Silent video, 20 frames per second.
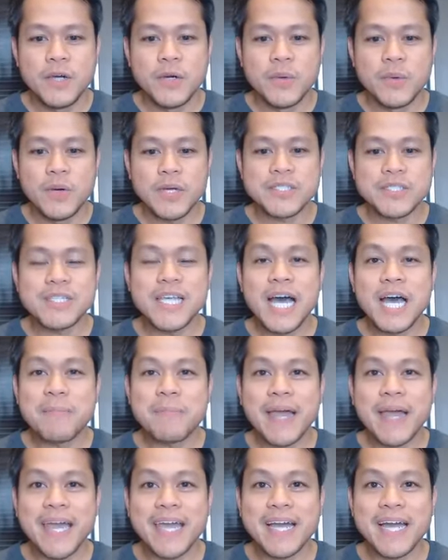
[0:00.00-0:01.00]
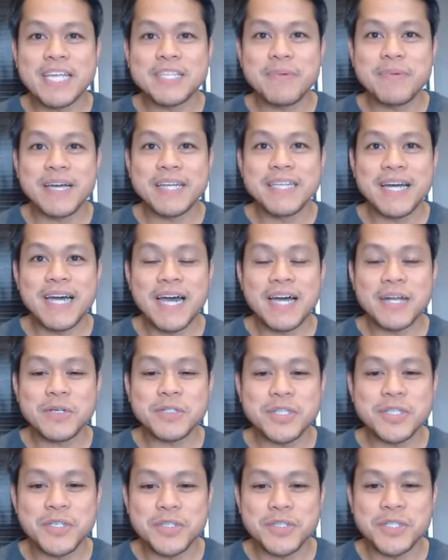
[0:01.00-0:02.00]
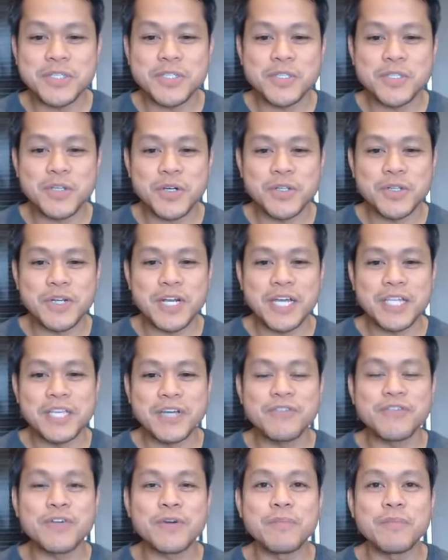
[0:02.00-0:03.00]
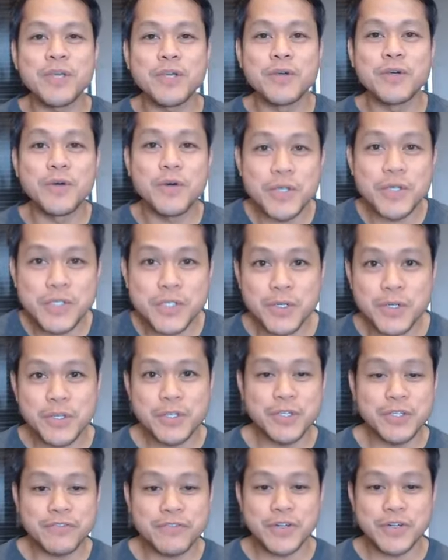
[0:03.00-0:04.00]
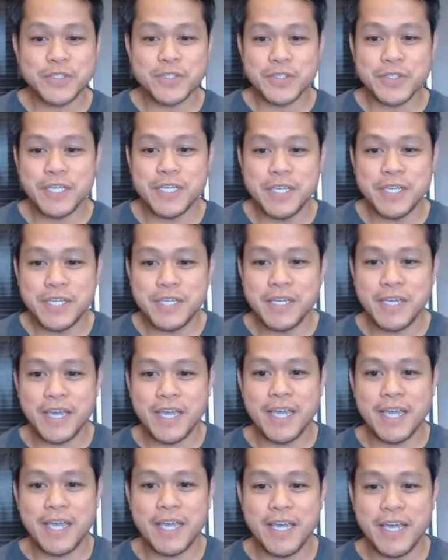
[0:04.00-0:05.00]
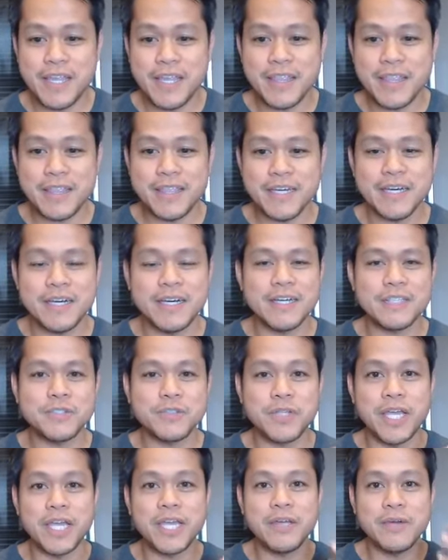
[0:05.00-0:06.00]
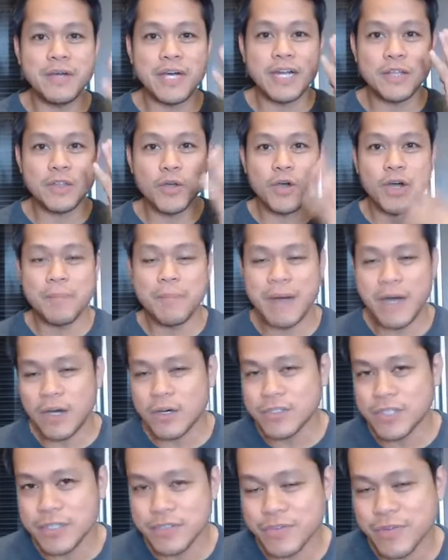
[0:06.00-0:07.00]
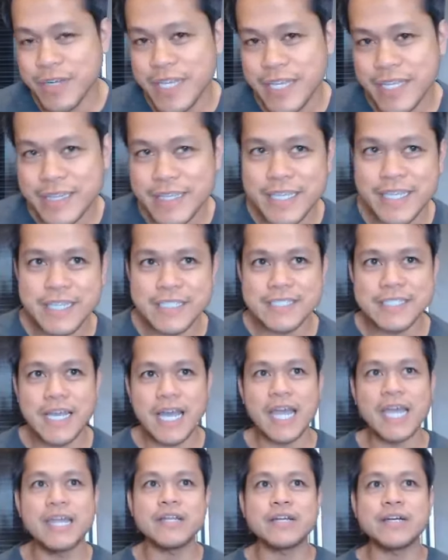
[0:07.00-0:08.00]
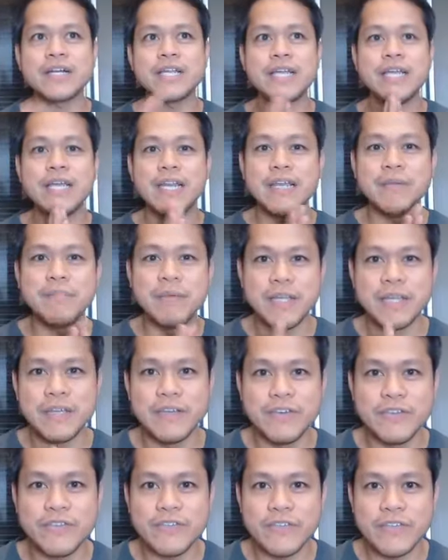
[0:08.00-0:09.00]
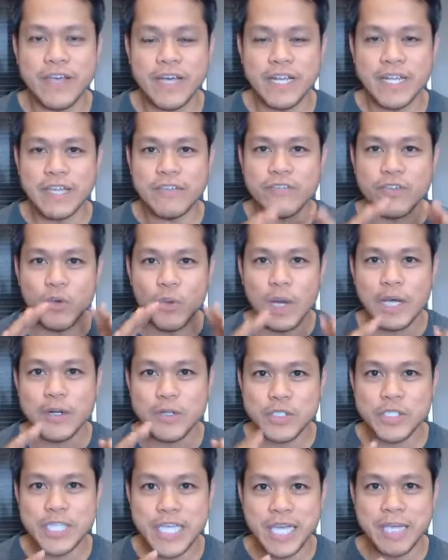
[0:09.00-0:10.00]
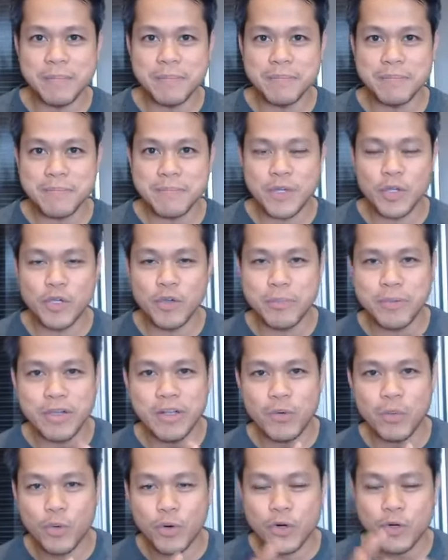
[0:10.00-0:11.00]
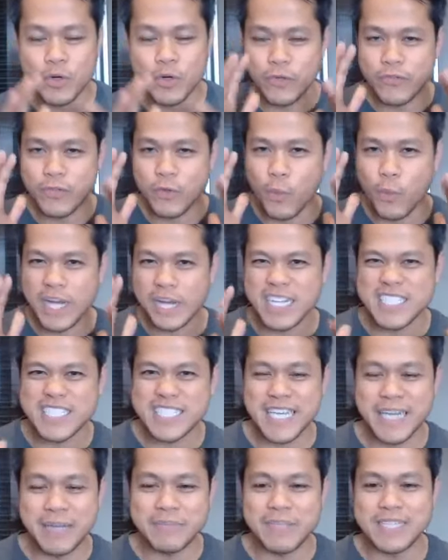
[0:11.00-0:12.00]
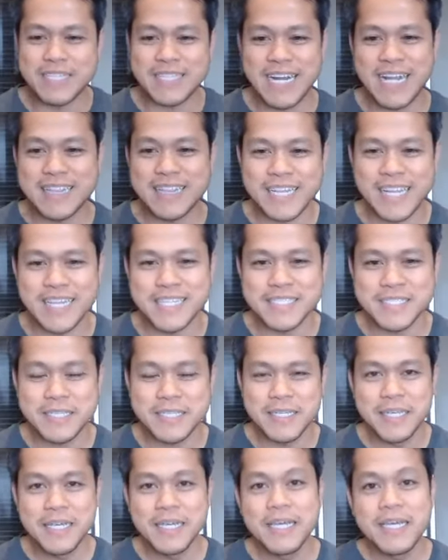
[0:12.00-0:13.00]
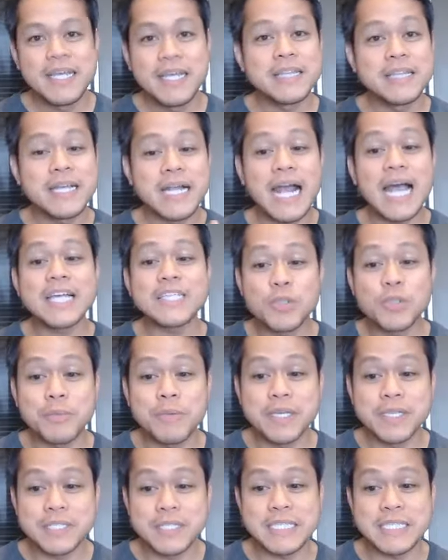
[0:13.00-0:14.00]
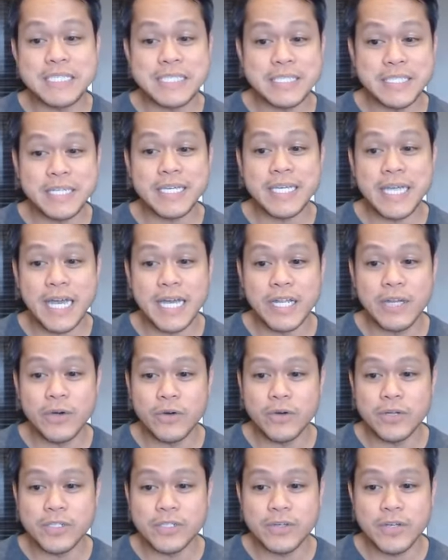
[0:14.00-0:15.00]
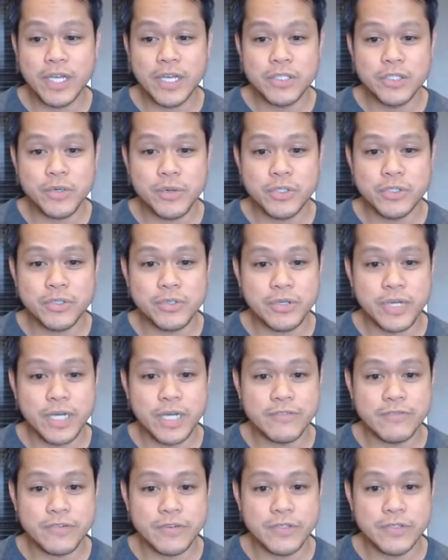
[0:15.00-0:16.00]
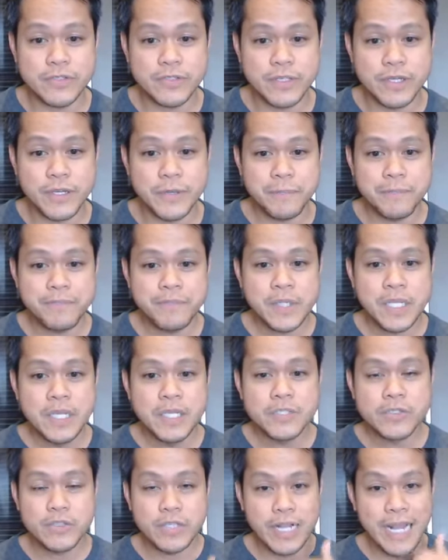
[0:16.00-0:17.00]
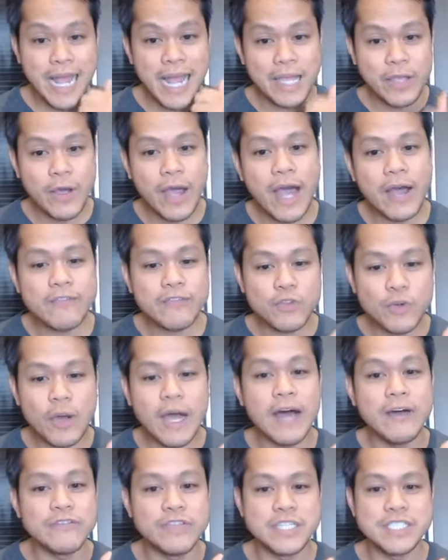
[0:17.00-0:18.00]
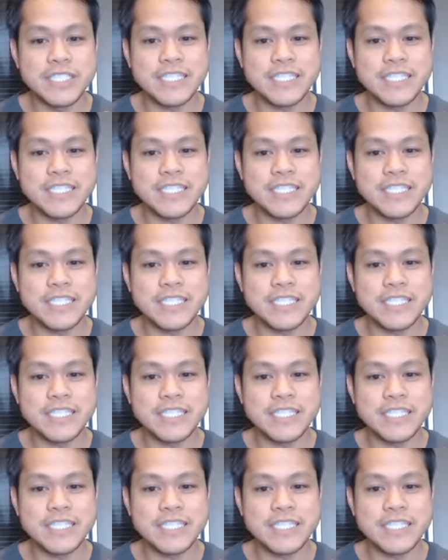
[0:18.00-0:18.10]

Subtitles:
What's up? Hey guys, magandang araw sa inyo. This is John Aranya from Negosyo University, and today we're gonna talk about the three things. I really believe that if you want to escape the cubicle world, or if you want to escape the rat race, there has to be these three categories. Okay, show it to you guys first. Okay, so you have to have this.